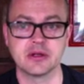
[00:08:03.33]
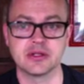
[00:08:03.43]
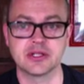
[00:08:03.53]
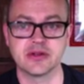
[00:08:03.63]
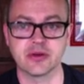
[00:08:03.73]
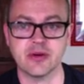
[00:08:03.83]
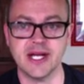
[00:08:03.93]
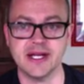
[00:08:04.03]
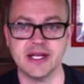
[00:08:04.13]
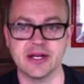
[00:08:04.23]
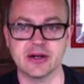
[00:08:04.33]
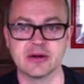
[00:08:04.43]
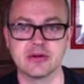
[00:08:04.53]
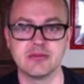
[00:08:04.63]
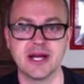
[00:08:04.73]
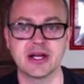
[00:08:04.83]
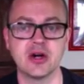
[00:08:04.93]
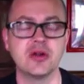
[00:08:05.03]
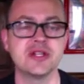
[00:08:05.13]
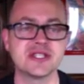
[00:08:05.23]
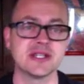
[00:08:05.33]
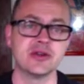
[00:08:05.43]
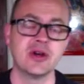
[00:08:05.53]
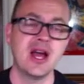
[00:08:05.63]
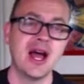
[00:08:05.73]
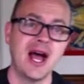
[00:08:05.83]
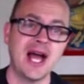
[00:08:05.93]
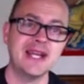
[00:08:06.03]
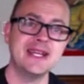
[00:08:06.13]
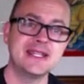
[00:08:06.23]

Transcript: to the right here. My goal is I need